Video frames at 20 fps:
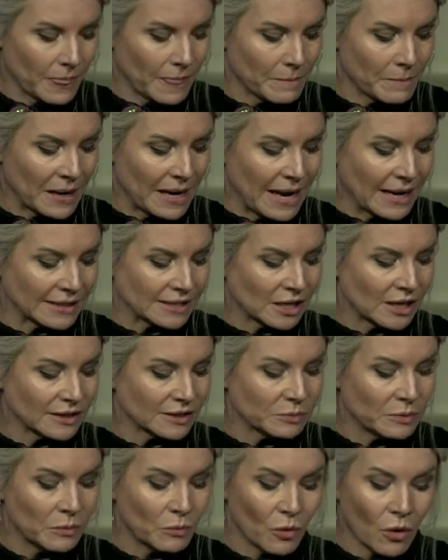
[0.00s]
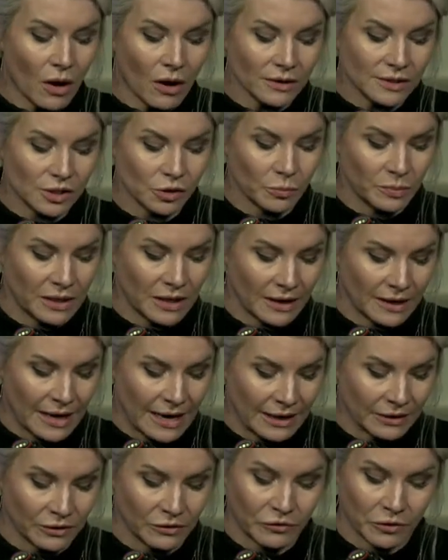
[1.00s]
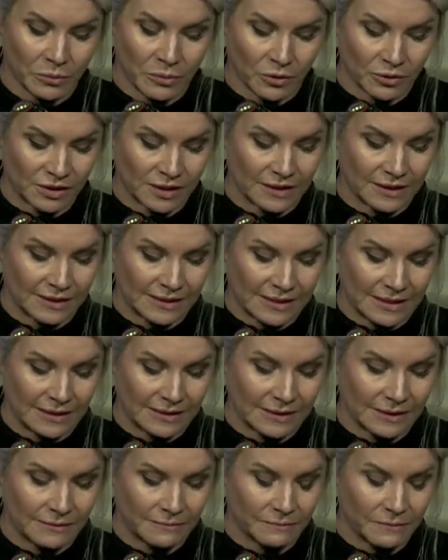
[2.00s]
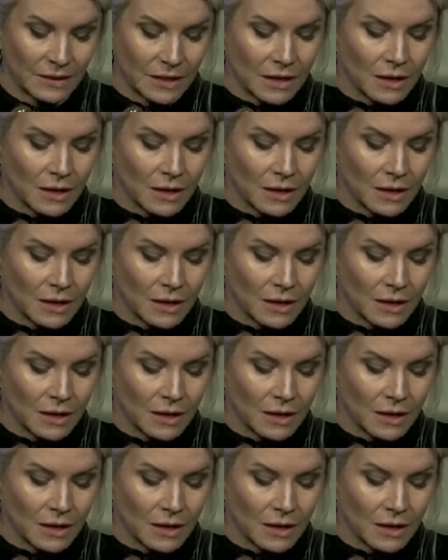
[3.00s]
My ex-husband will also be on island for most of the season.